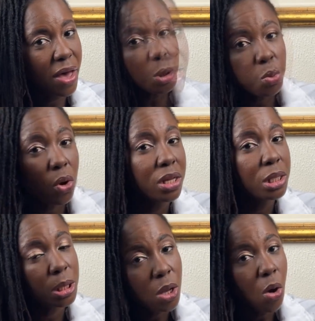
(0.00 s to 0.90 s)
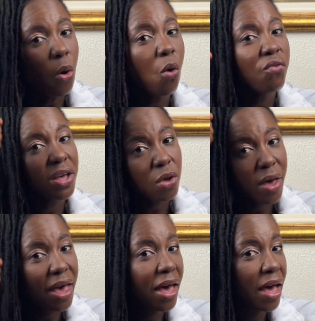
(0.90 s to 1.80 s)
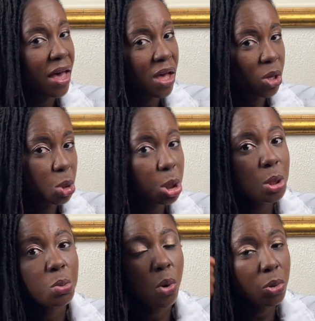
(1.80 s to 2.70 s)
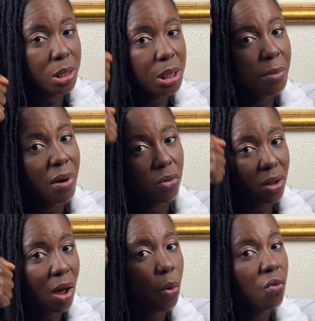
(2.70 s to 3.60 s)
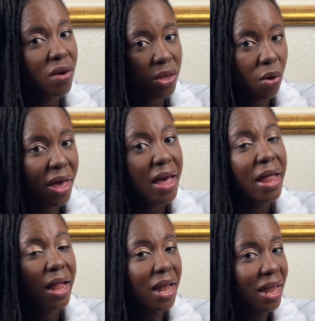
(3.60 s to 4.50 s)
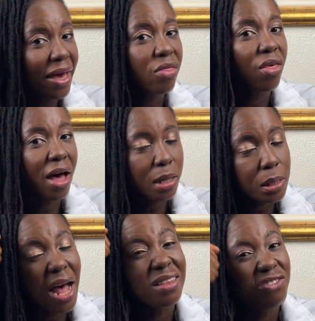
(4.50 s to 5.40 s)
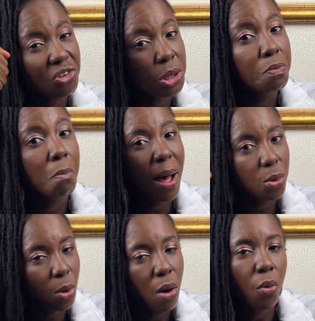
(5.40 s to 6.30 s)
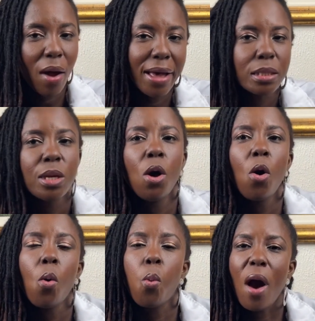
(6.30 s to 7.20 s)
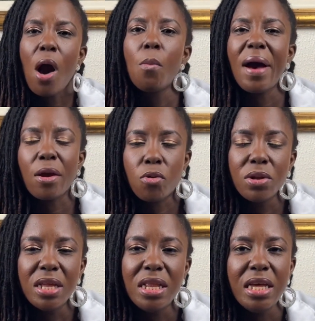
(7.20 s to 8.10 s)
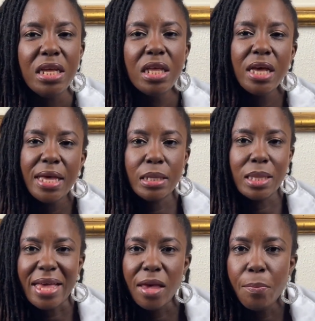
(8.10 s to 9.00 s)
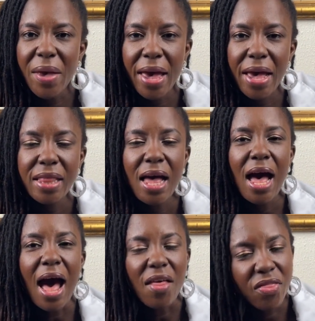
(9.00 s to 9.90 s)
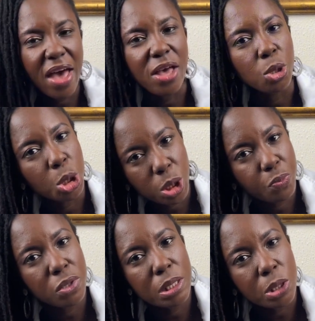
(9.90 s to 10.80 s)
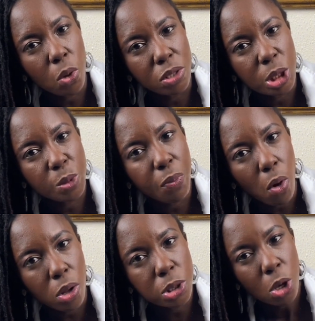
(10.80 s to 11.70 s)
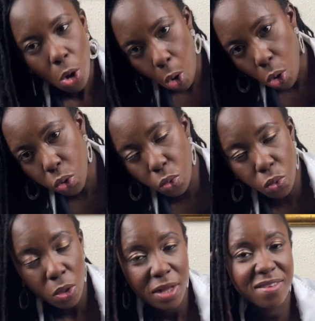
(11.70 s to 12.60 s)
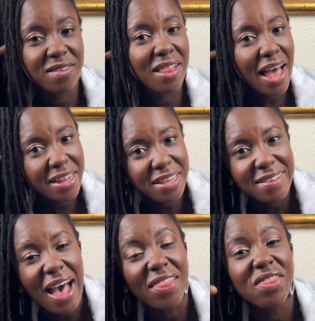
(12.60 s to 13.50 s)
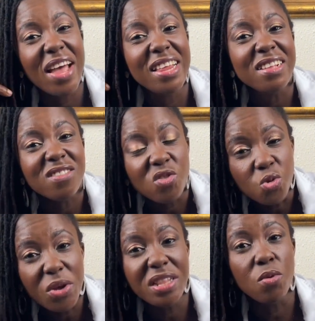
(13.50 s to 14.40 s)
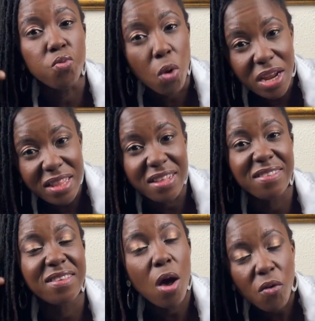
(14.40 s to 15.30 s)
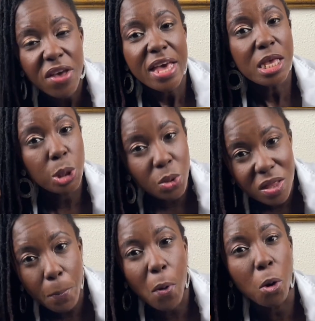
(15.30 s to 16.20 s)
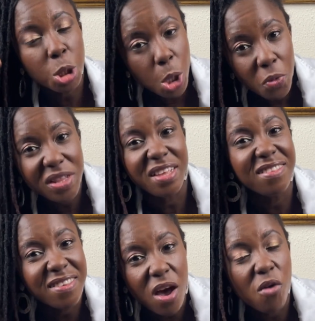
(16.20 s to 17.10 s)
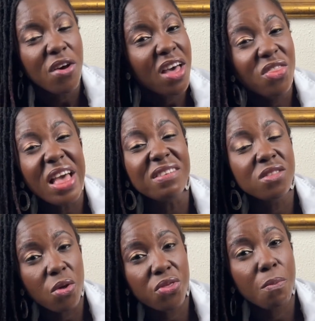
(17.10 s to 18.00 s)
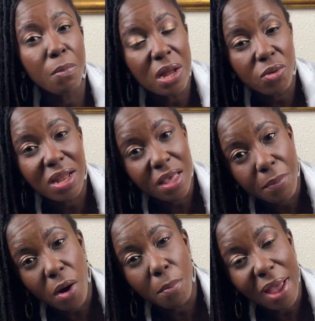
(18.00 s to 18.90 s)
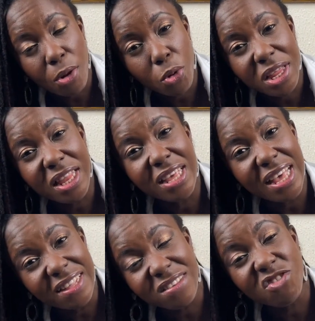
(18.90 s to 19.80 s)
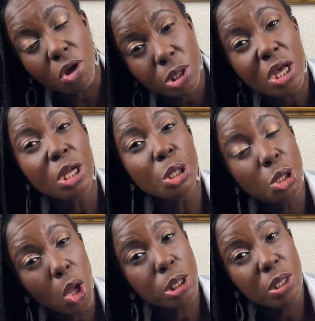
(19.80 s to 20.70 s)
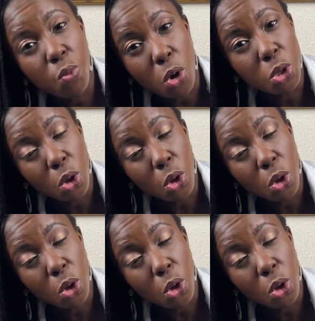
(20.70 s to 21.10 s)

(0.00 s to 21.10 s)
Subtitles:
Just roll it over your hair. You just roll the Dermaroller over your hair like that, and it's just manual, right? While microneedling is like a pen, and then you just put it on the spot or you slide it, and then it's doing the rolling itself, it's doing the puncturing itself. There is nothing manual about microneedling. It just does the work.